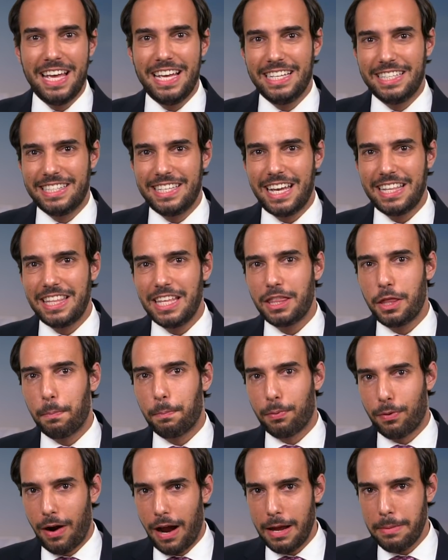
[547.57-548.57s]
said that the
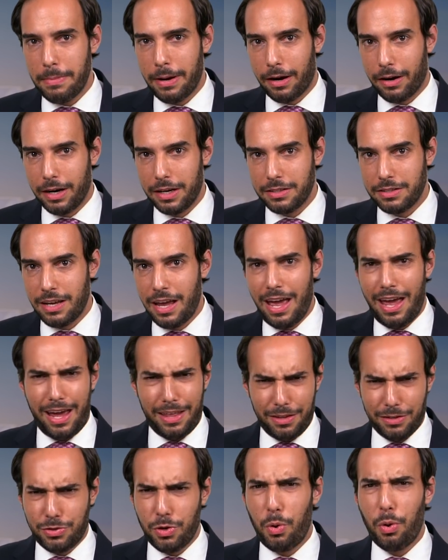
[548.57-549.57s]
primaries
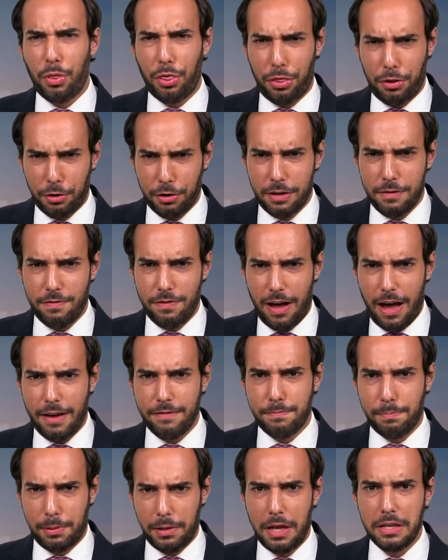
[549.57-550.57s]
and this whole
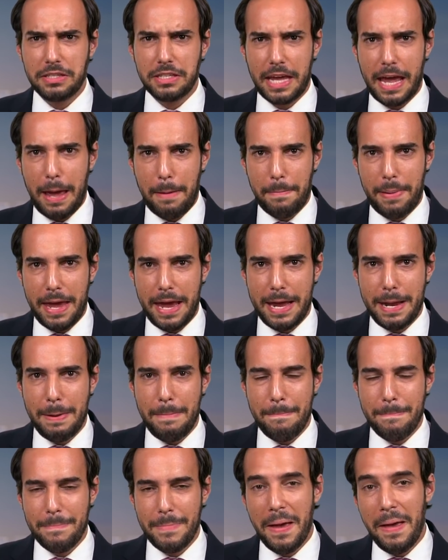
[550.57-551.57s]
35-plus campaign